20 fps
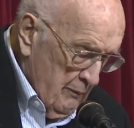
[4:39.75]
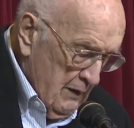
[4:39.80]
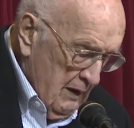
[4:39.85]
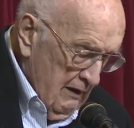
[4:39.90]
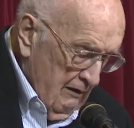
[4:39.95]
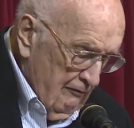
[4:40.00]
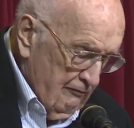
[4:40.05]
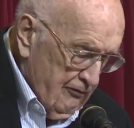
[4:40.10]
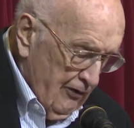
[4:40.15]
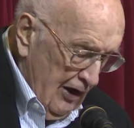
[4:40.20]

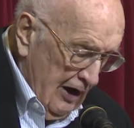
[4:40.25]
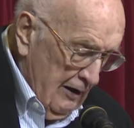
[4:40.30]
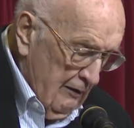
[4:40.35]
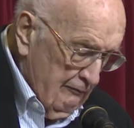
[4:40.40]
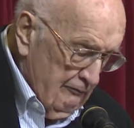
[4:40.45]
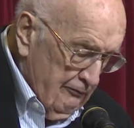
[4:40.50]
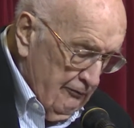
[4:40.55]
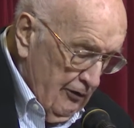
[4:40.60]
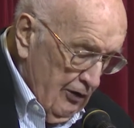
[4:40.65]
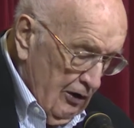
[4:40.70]
farm
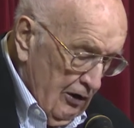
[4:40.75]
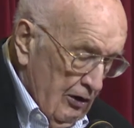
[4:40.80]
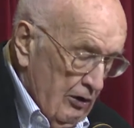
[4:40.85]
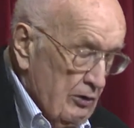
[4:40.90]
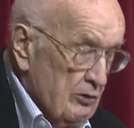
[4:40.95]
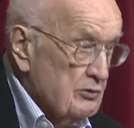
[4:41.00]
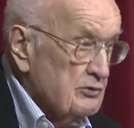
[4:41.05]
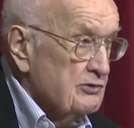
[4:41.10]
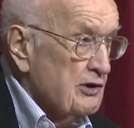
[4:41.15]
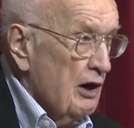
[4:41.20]

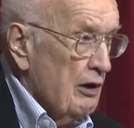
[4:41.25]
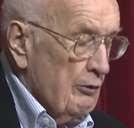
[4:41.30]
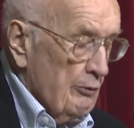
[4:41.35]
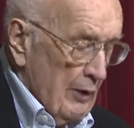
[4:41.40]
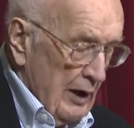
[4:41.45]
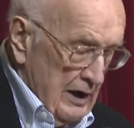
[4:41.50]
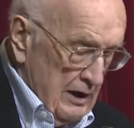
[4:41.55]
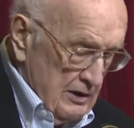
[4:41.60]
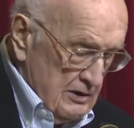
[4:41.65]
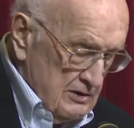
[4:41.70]
furloughs
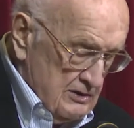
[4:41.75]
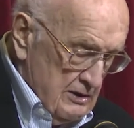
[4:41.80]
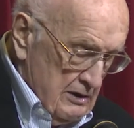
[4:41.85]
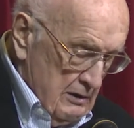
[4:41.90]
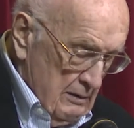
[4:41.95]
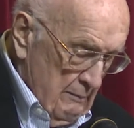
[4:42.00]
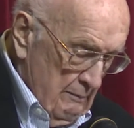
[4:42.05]
arranged.